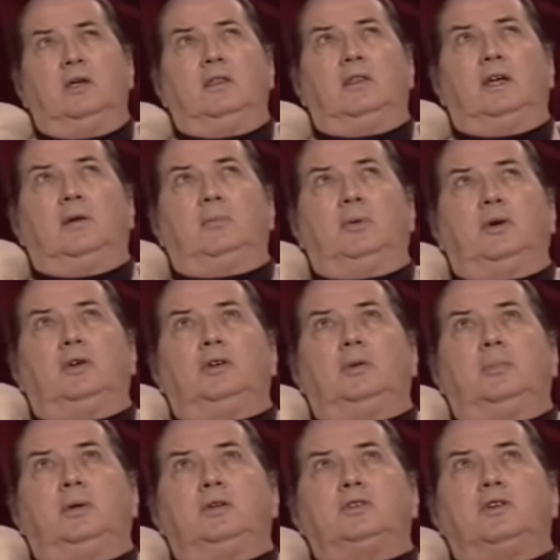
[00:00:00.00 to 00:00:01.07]
They appeared to
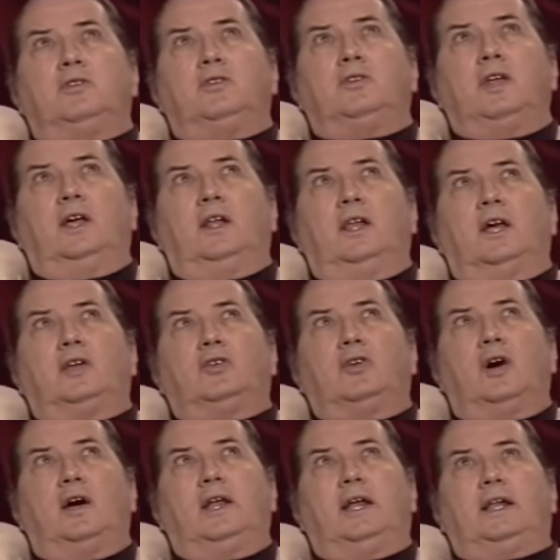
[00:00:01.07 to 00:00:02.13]
be just
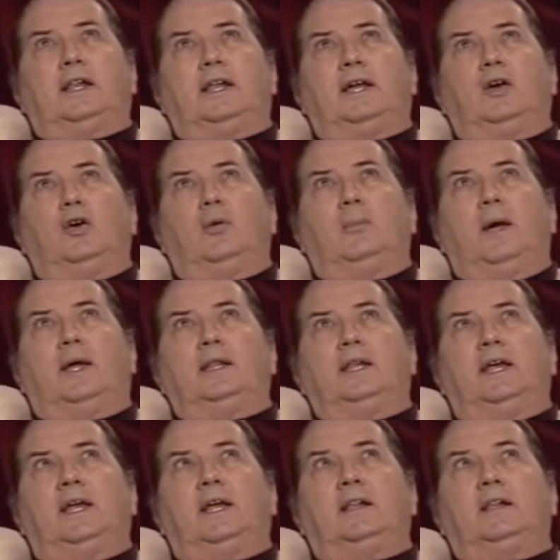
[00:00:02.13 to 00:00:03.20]
electronically or
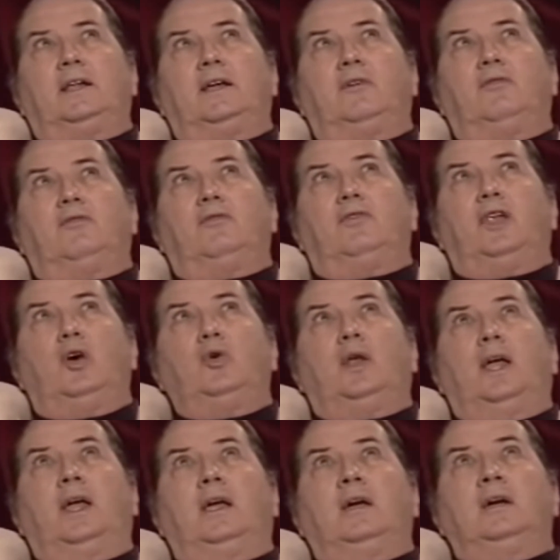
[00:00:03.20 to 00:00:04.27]
magnetically
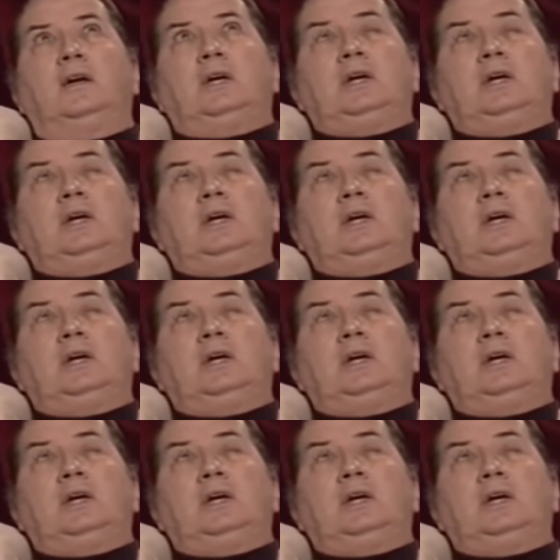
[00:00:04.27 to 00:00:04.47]
floating.